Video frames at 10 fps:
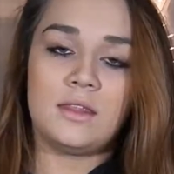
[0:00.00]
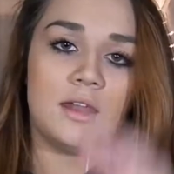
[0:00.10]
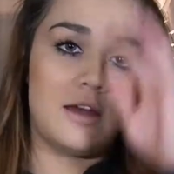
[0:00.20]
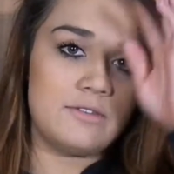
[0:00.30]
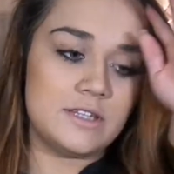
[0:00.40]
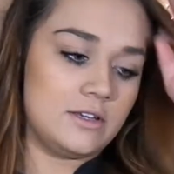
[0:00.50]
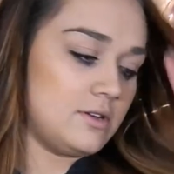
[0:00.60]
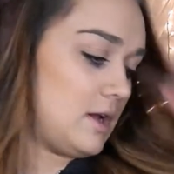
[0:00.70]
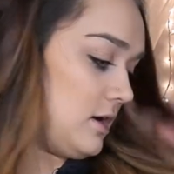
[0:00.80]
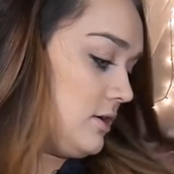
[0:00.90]
Then obviously, you
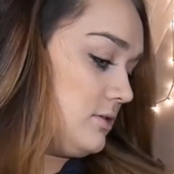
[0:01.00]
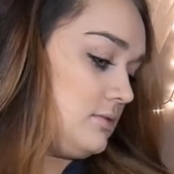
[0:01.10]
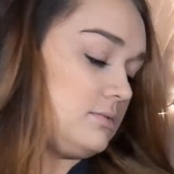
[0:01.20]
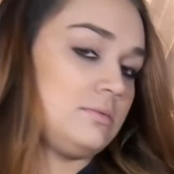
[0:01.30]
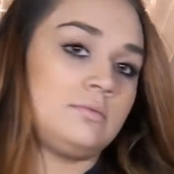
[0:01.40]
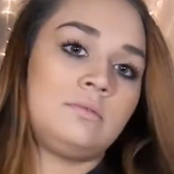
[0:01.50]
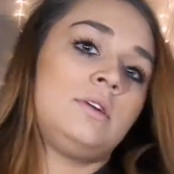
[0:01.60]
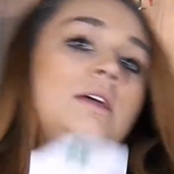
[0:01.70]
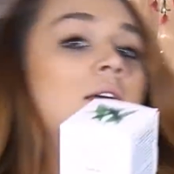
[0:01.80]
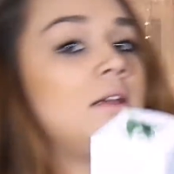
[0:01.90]
know,
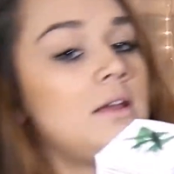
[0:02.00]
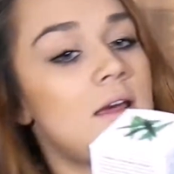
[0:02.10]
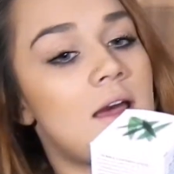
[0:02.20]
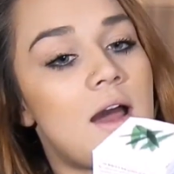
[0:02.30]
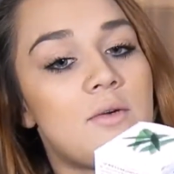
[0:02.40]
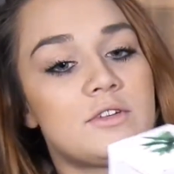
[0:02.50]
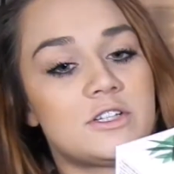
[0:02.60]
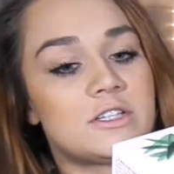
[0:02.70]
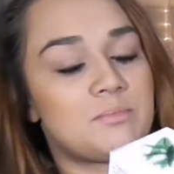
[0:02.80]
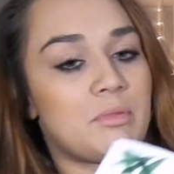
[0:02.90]
I was
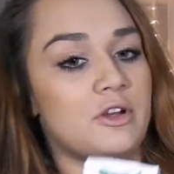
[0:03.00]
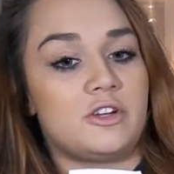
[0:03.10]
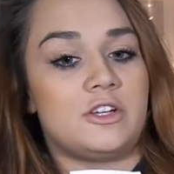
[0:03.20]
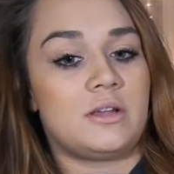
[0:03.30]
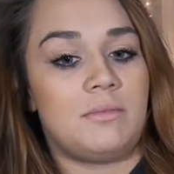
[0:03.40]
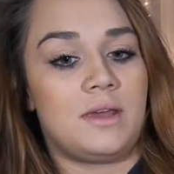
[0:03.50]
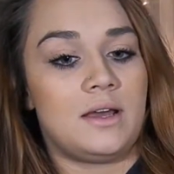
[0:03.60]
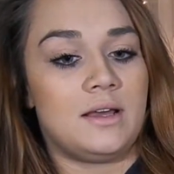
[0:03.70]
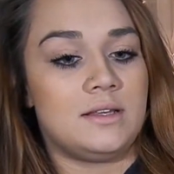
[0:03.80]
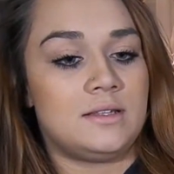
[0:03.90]
just splurging
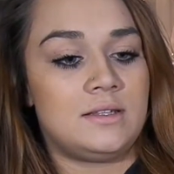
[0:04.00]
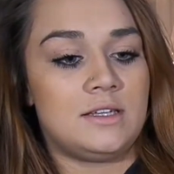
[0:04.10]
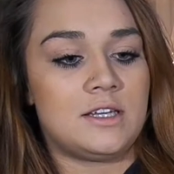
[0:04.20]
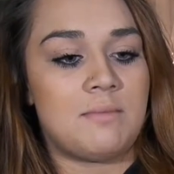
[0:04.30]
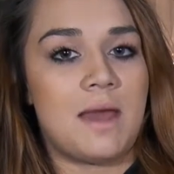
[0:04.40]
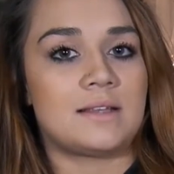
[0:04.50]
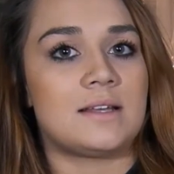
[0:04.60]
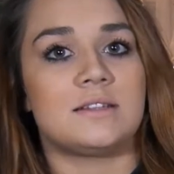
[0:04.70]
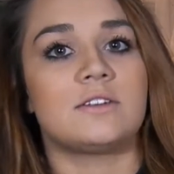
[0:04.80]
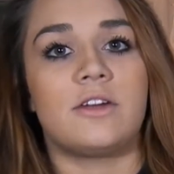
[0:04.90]
because TJ Maxx
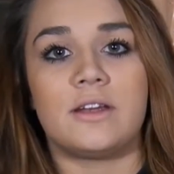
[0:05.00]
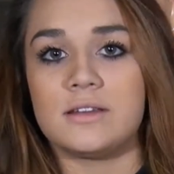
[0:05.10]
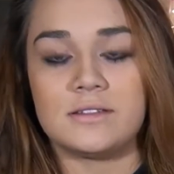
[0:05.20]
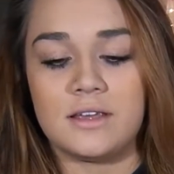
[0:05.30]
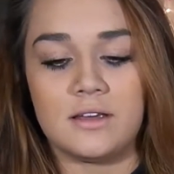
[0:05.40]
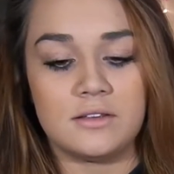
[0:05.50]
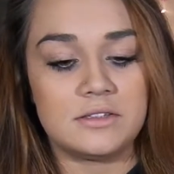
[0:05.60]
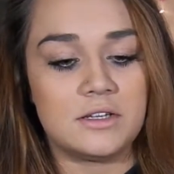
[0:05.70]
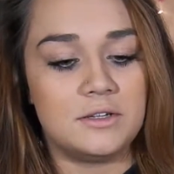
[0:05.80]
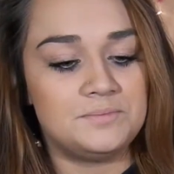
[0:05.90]
has the greatest sales,
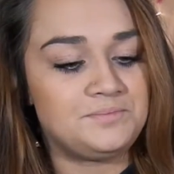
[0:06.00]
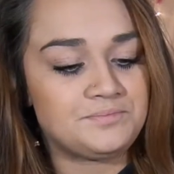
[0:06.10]
so